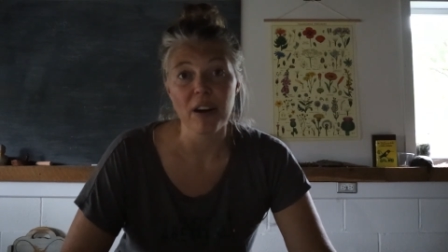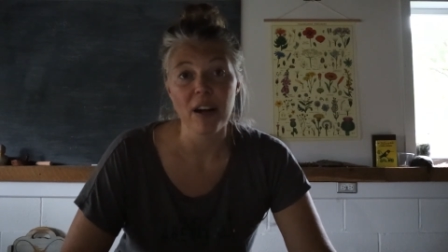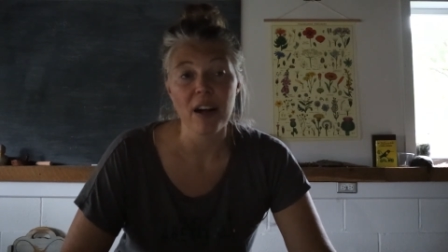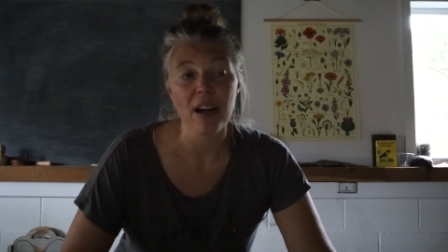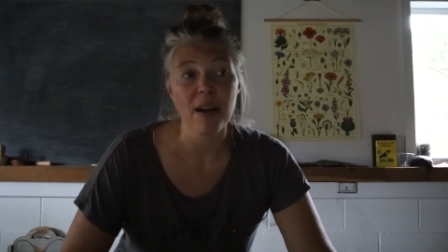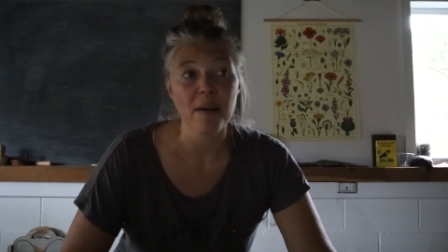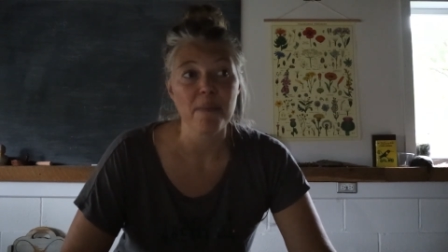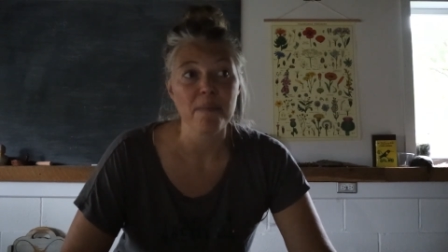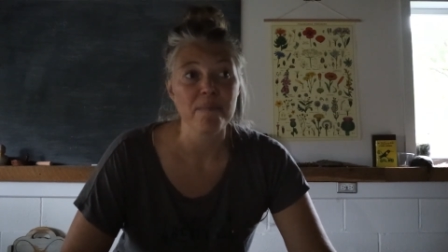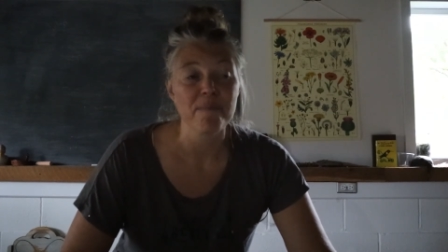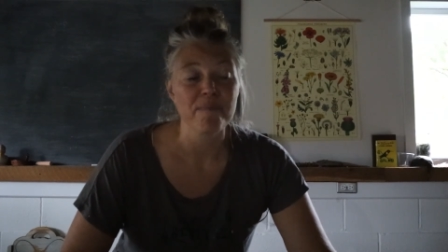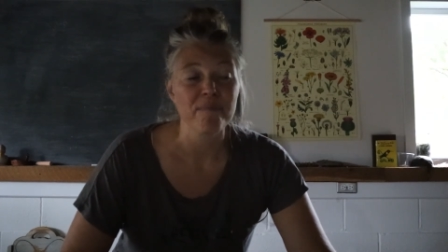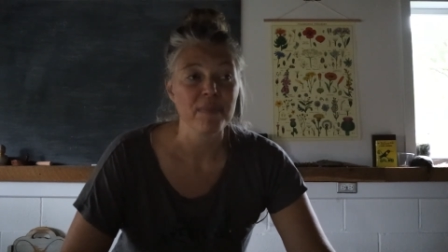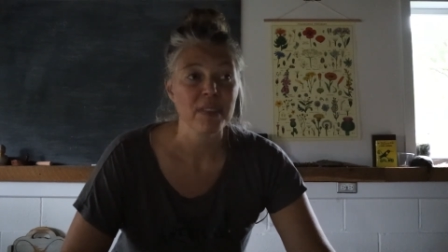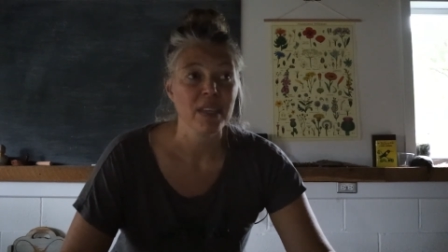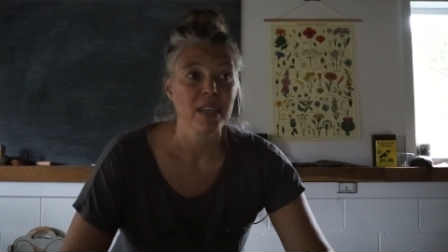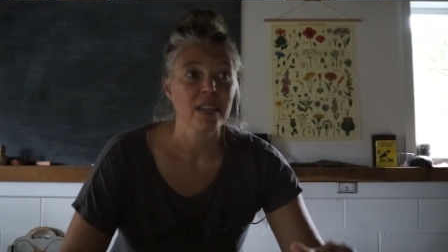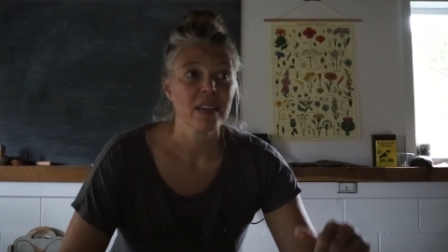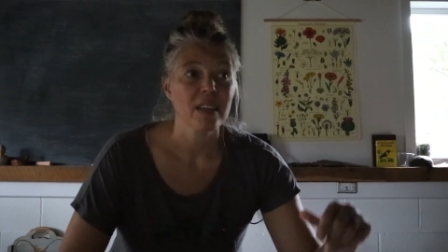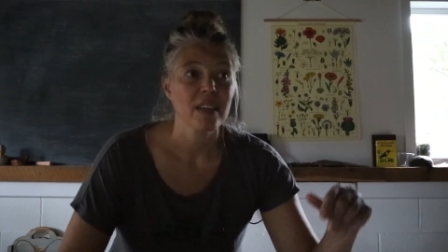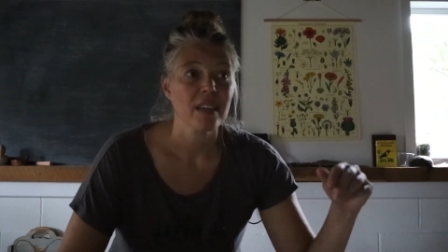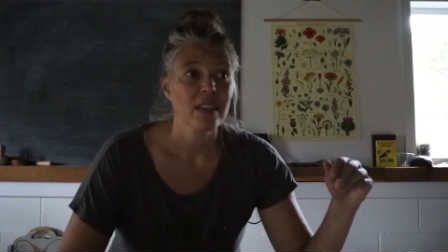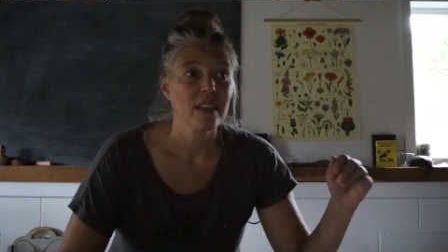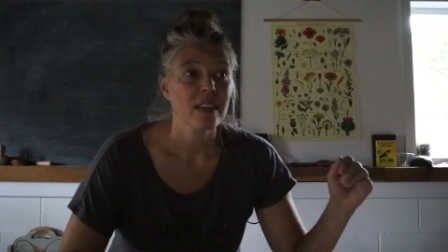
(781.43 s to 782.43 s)
um,
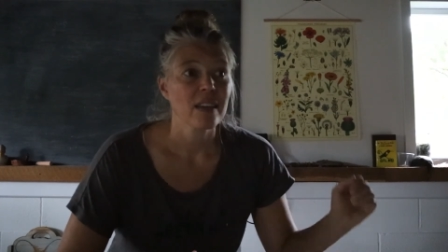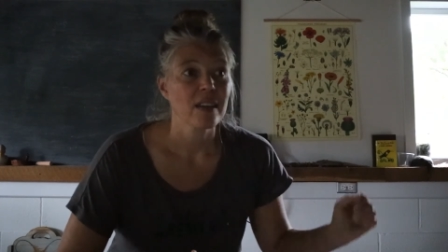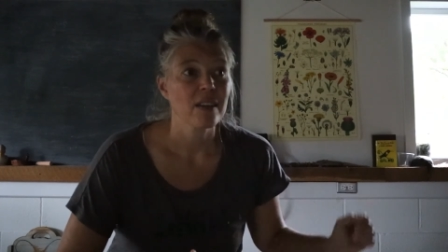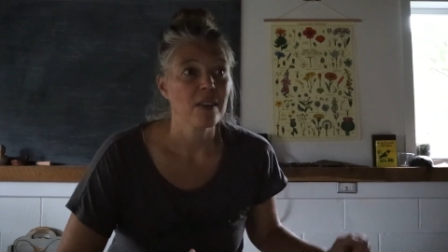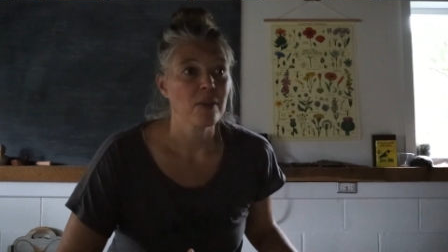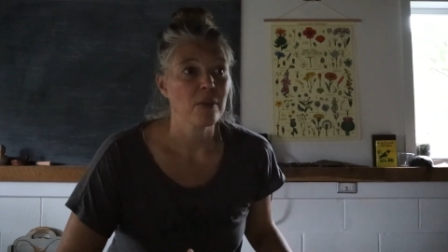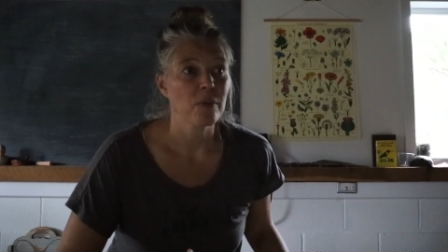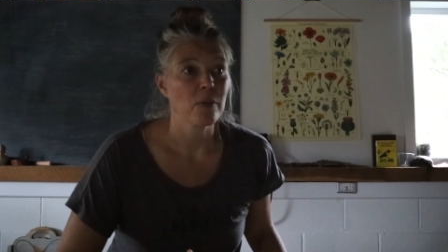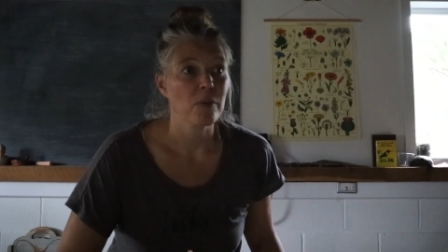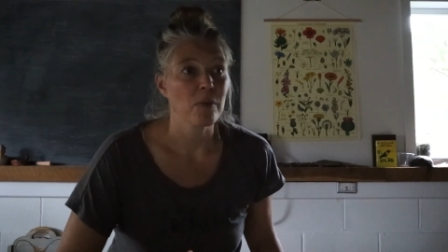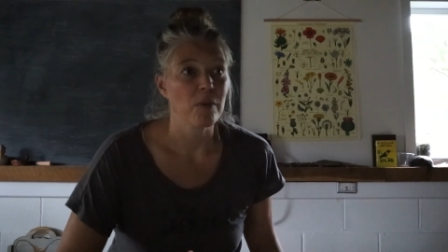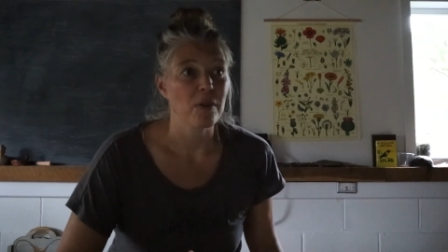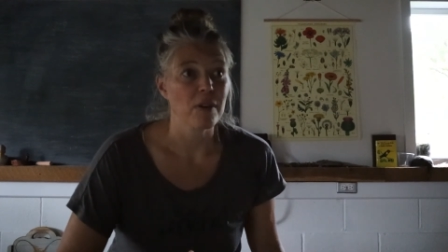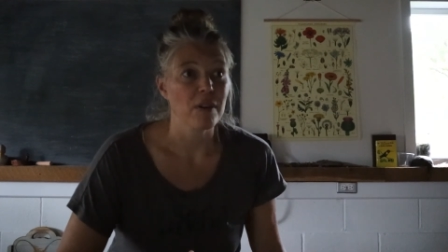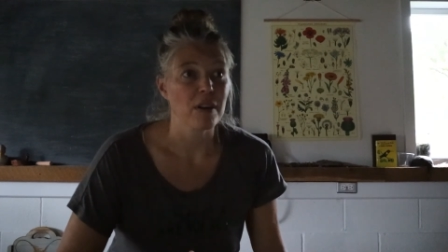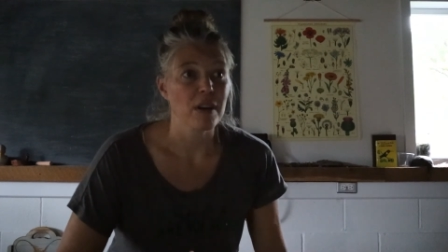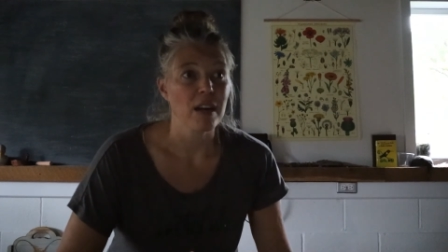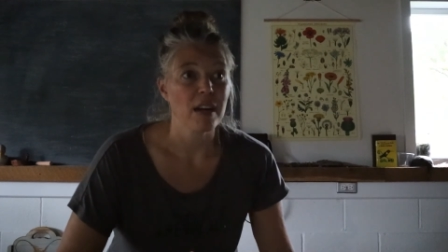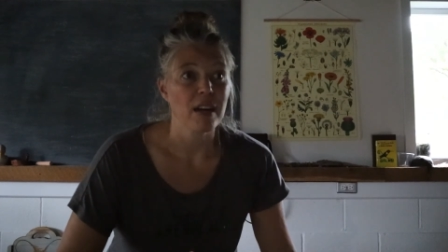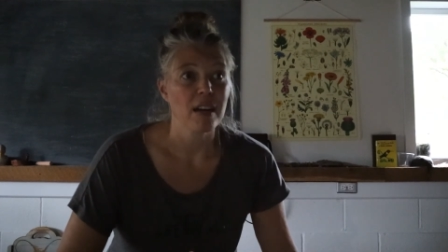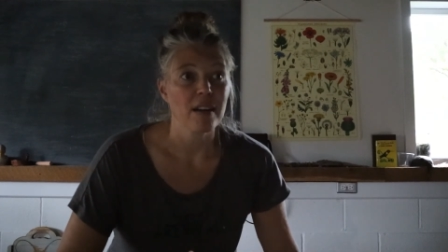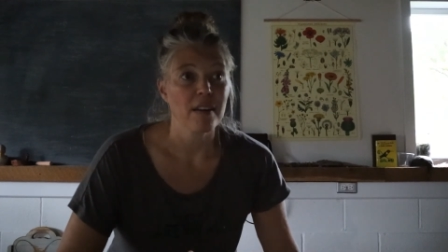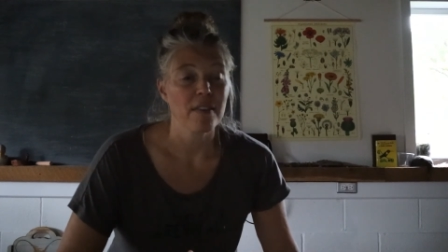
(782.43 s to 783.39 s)
or uh,